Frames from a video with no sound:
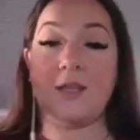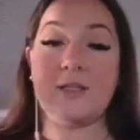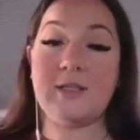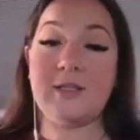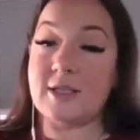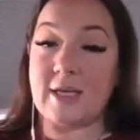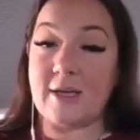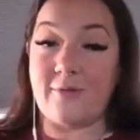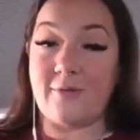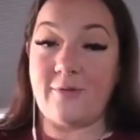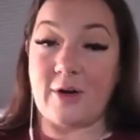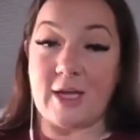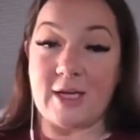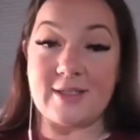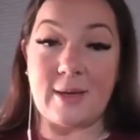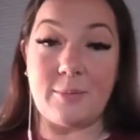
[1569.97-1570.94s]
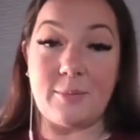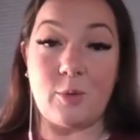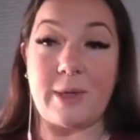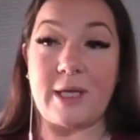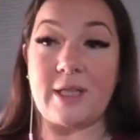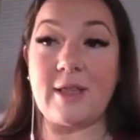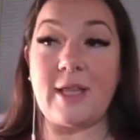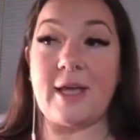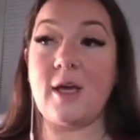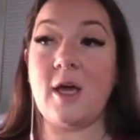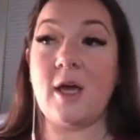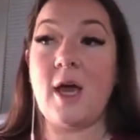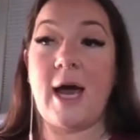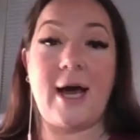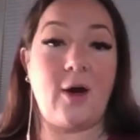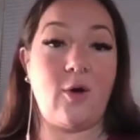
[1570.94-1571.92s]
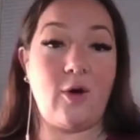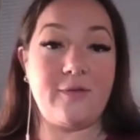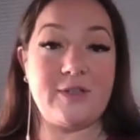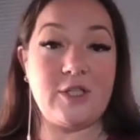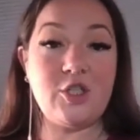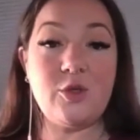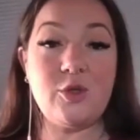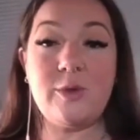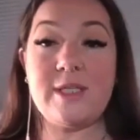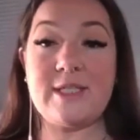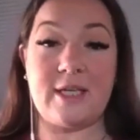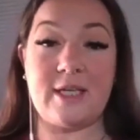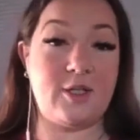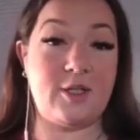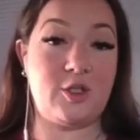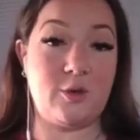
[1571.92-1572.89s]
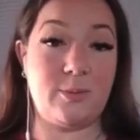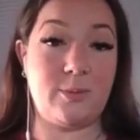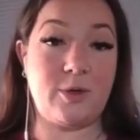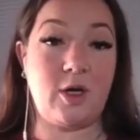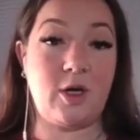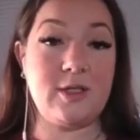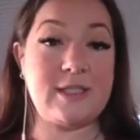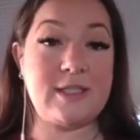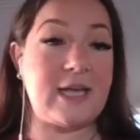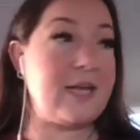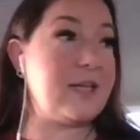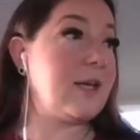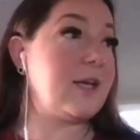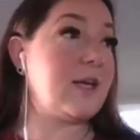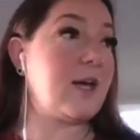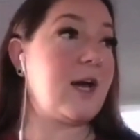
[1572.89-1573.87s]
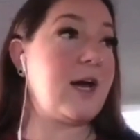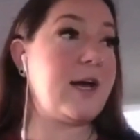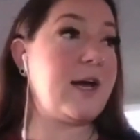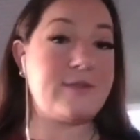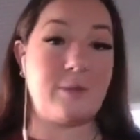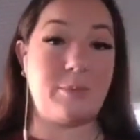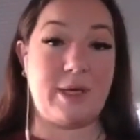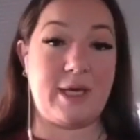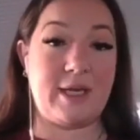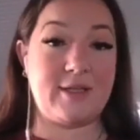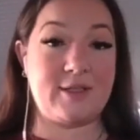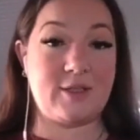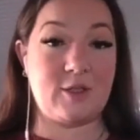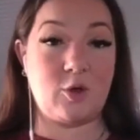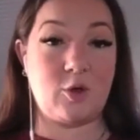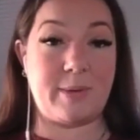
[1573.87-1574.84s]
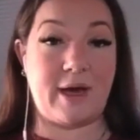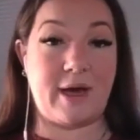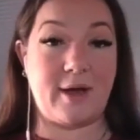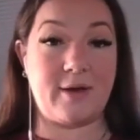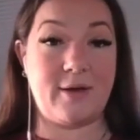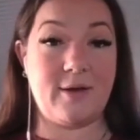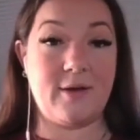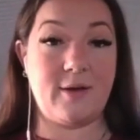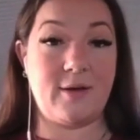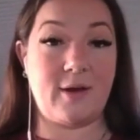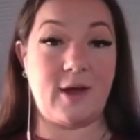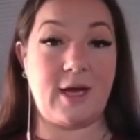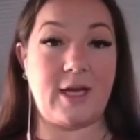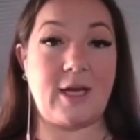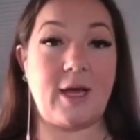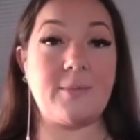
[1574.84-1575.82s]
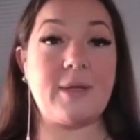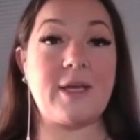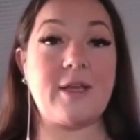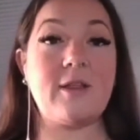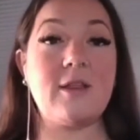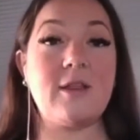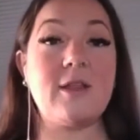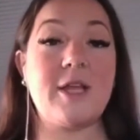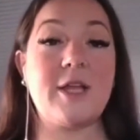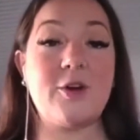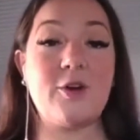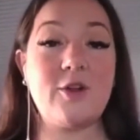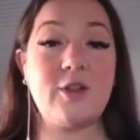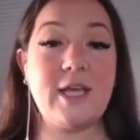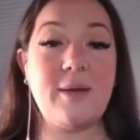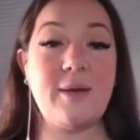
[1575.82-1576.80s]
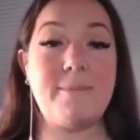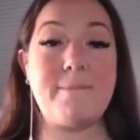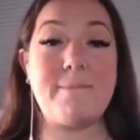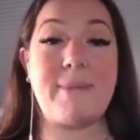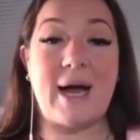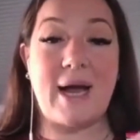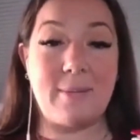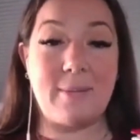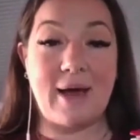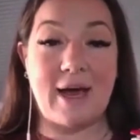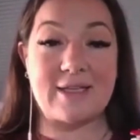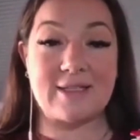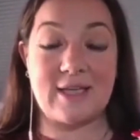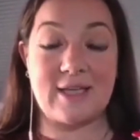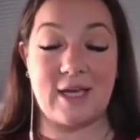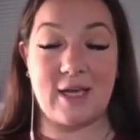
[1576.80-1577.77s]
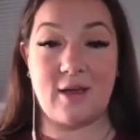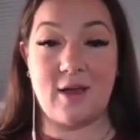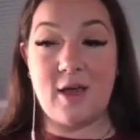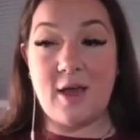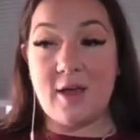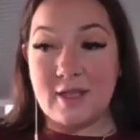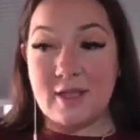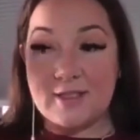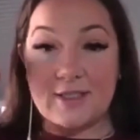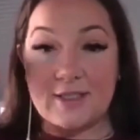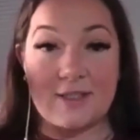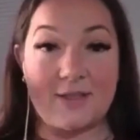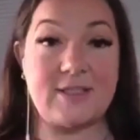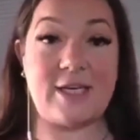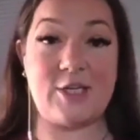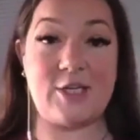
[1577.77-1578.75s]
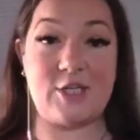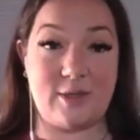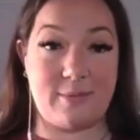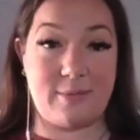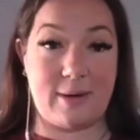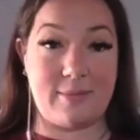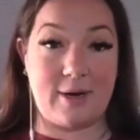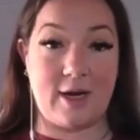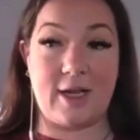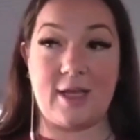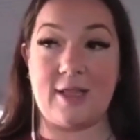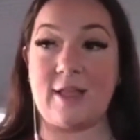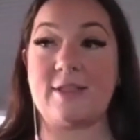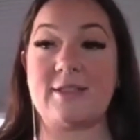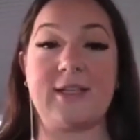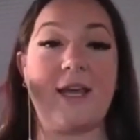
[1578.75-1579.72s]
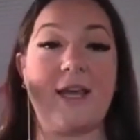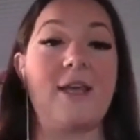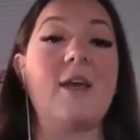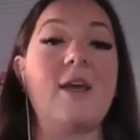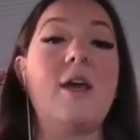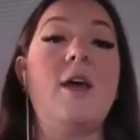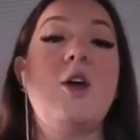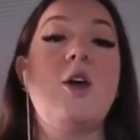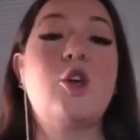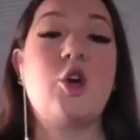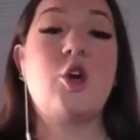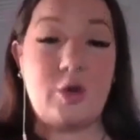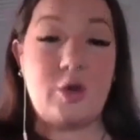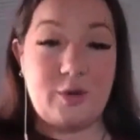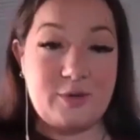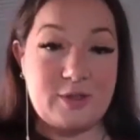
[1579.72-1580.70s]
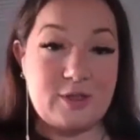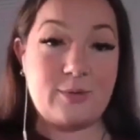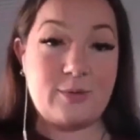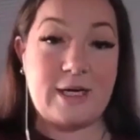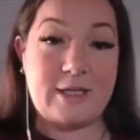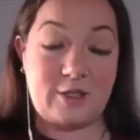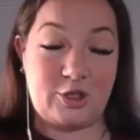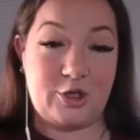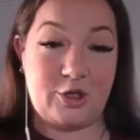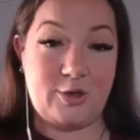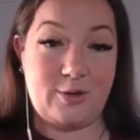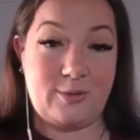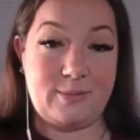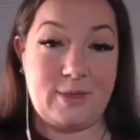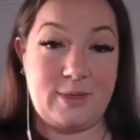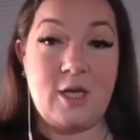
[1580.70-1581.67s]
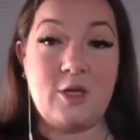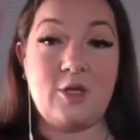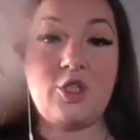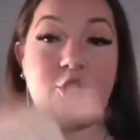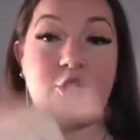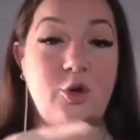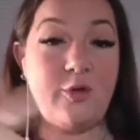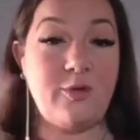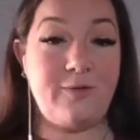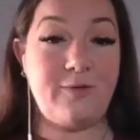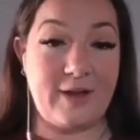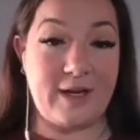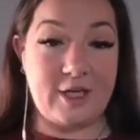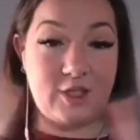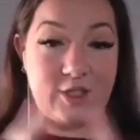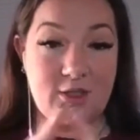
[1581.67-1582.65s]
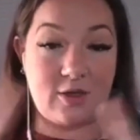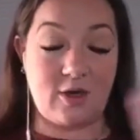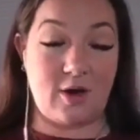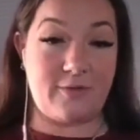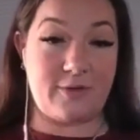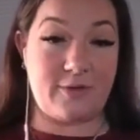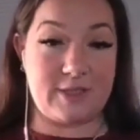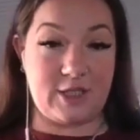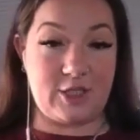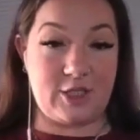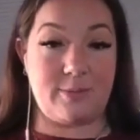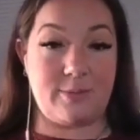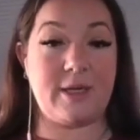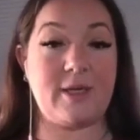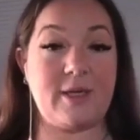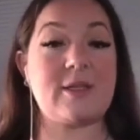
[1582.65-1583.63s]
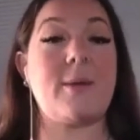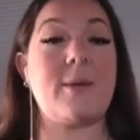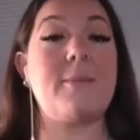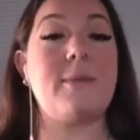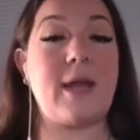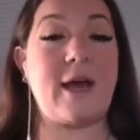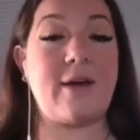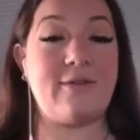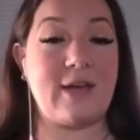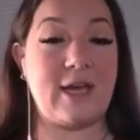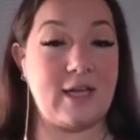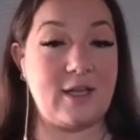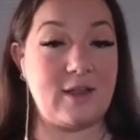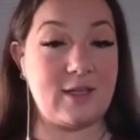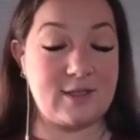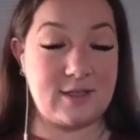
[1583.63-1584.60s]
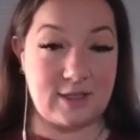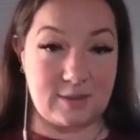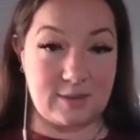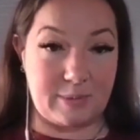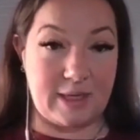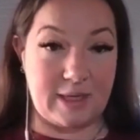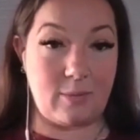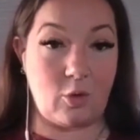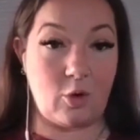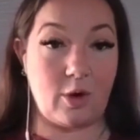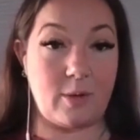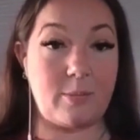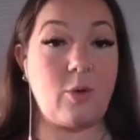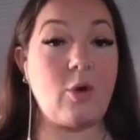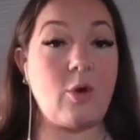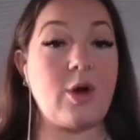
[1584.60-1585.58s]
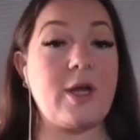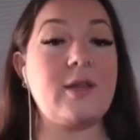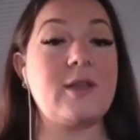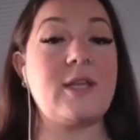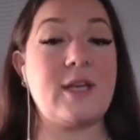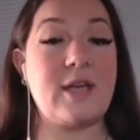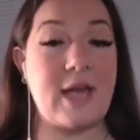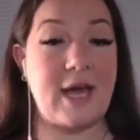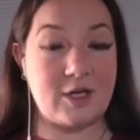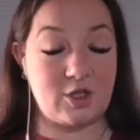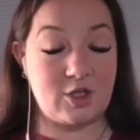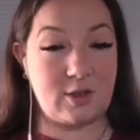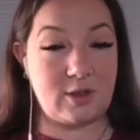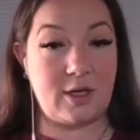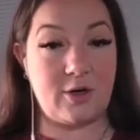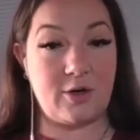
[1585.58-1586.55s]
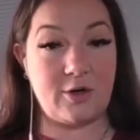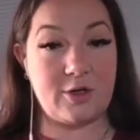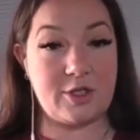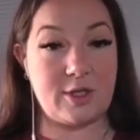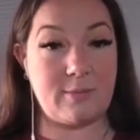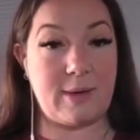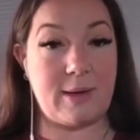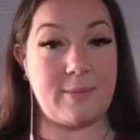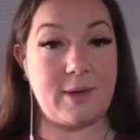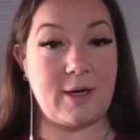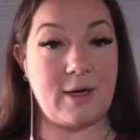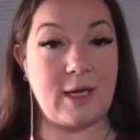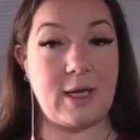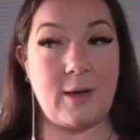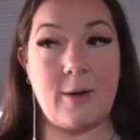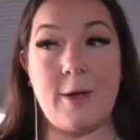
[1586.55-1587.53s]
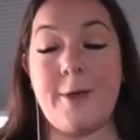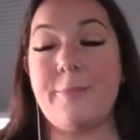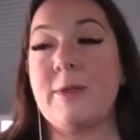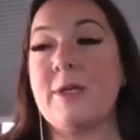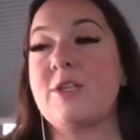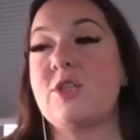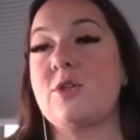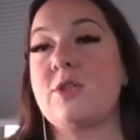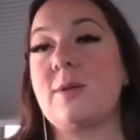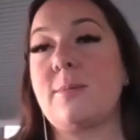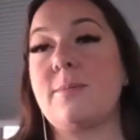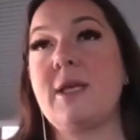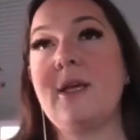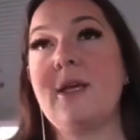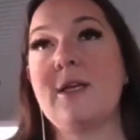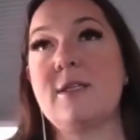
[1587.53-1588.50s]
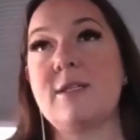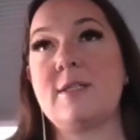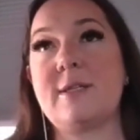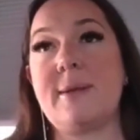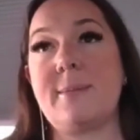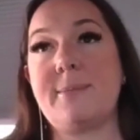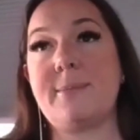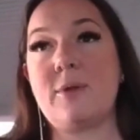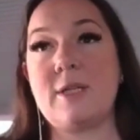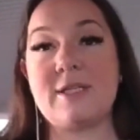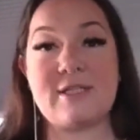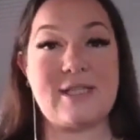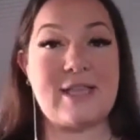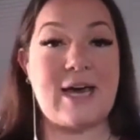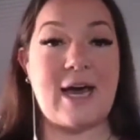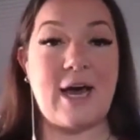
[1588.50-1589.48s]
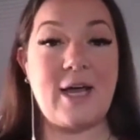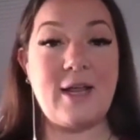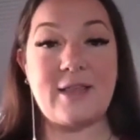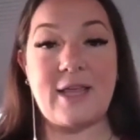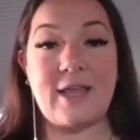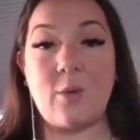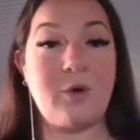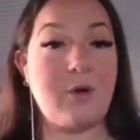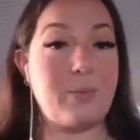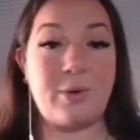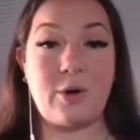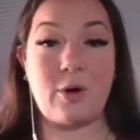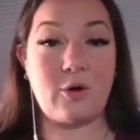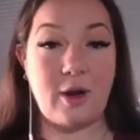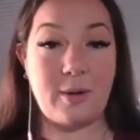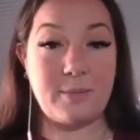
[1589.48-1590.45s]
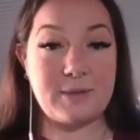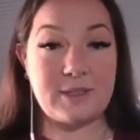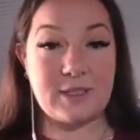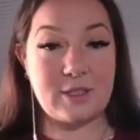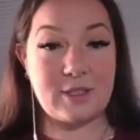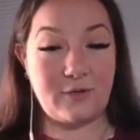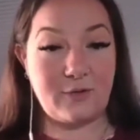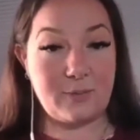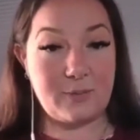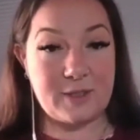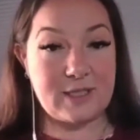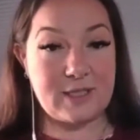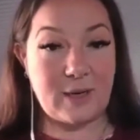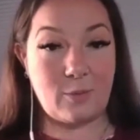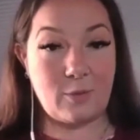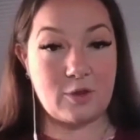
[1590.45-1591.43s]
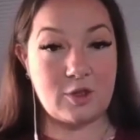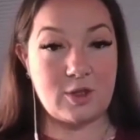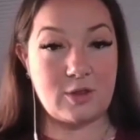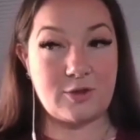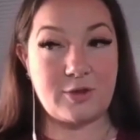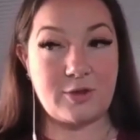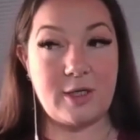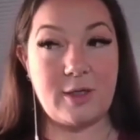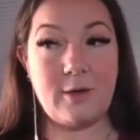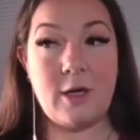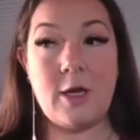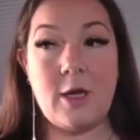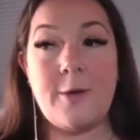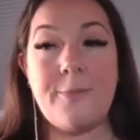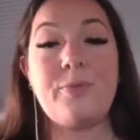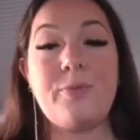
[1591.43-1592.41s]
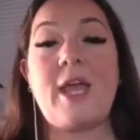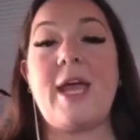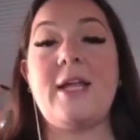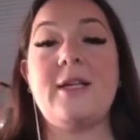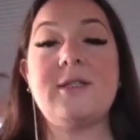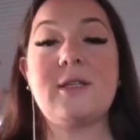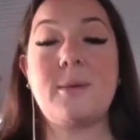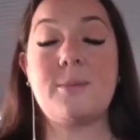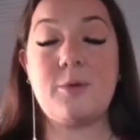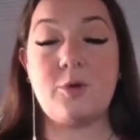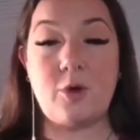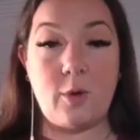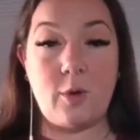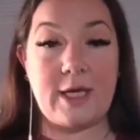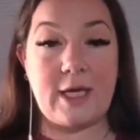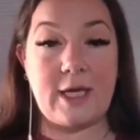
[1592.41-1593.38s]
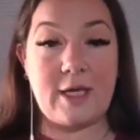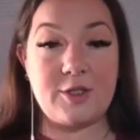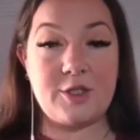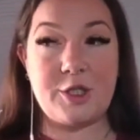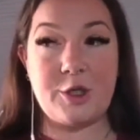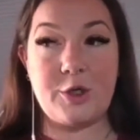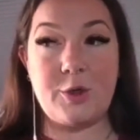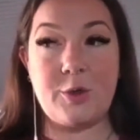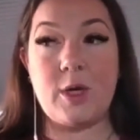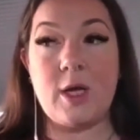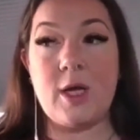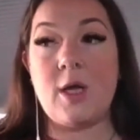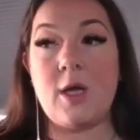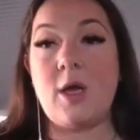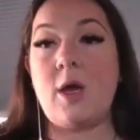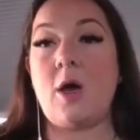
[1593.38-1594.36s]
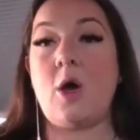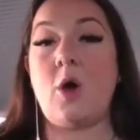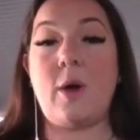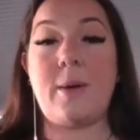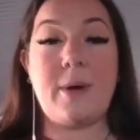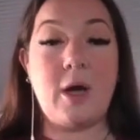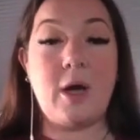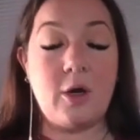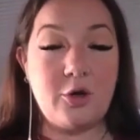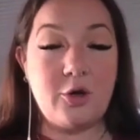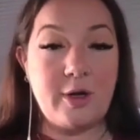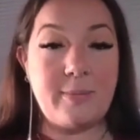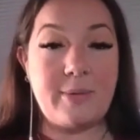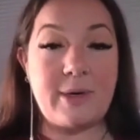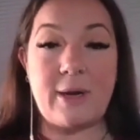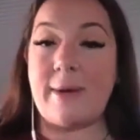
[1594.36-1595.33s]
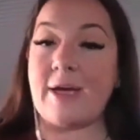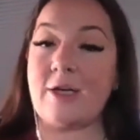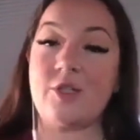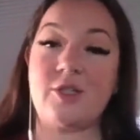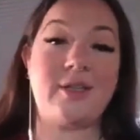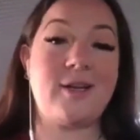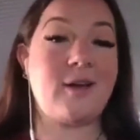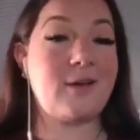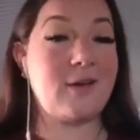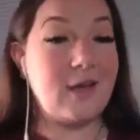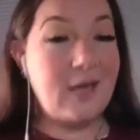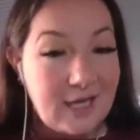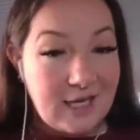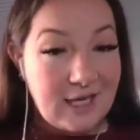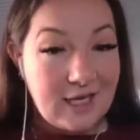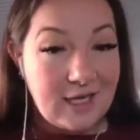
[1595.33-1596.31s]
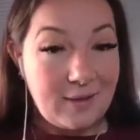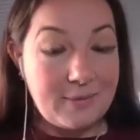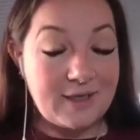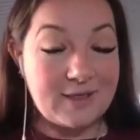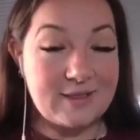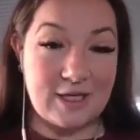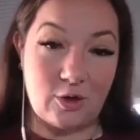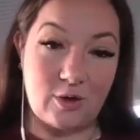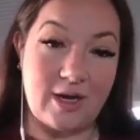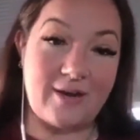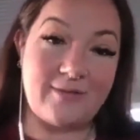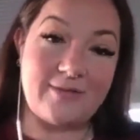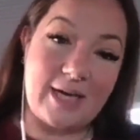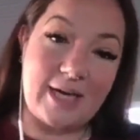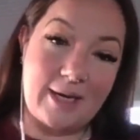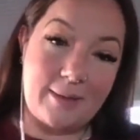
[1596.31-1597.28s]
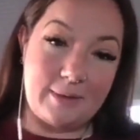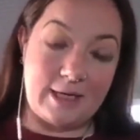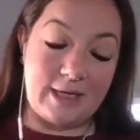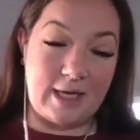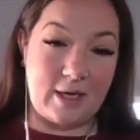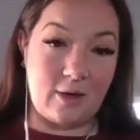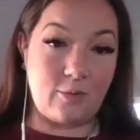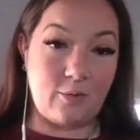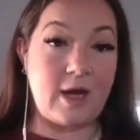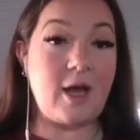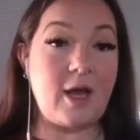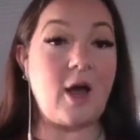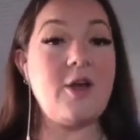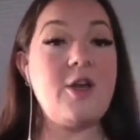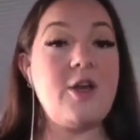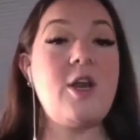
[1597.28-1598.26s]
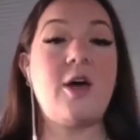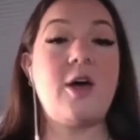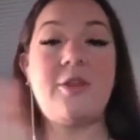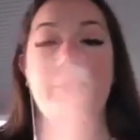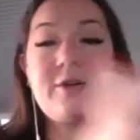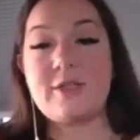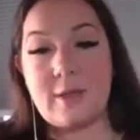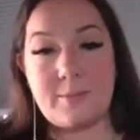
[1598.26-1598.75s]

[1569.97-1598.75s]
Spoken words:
and this is like a funny example, but like how often do we sit in Zoom calls and like I have to pee so bad? And I'm like literally bypassing the sensation in my body that's like, go use the restroom to finish the conversation because I'm navigating this as being more important than actually nourishing my body. So something as simple as that we're programmed to do from the time we're children ends up growing into, oh, I'm hungry, but I'm actually not going to eat because I don't have time to eat, right? Another